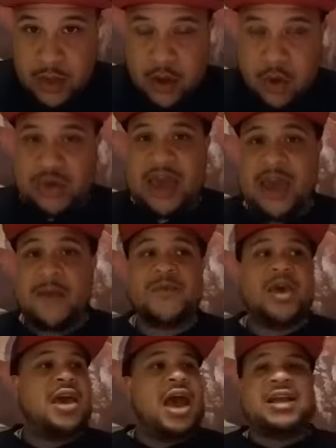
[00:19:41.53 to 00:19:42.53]
Okay,
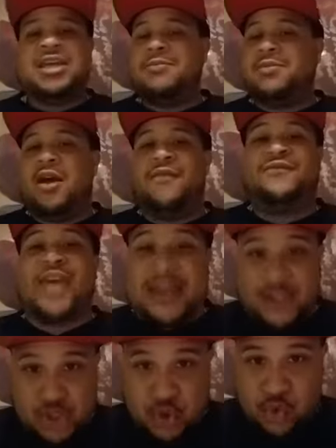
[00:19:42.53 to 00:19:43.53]
I keep a
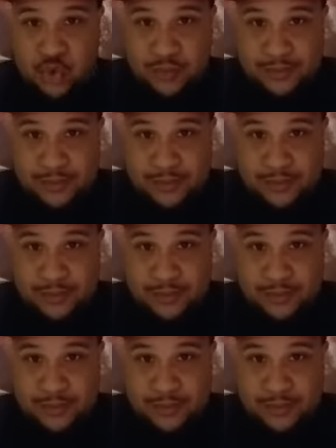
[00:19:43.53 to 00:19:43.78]
fake Jew.